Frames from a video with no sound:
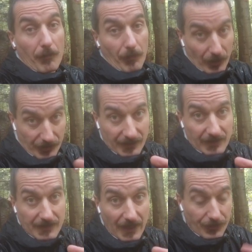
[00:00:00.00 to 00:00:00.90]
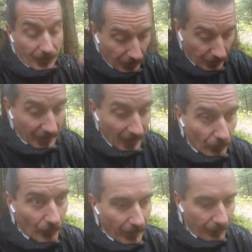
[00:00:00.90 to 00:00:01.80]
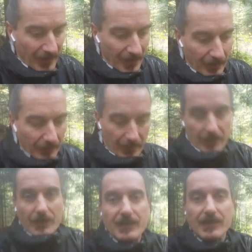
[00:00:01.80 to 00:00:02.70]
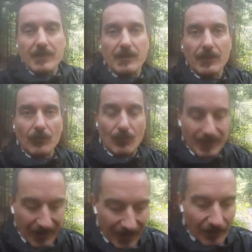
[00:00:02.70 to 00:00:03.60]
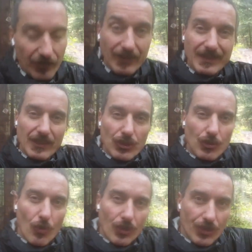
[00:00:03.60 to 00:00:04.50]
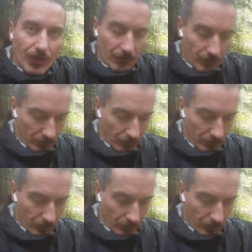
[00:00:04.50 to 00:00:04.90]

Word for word: Personalization is another one. This was another distortion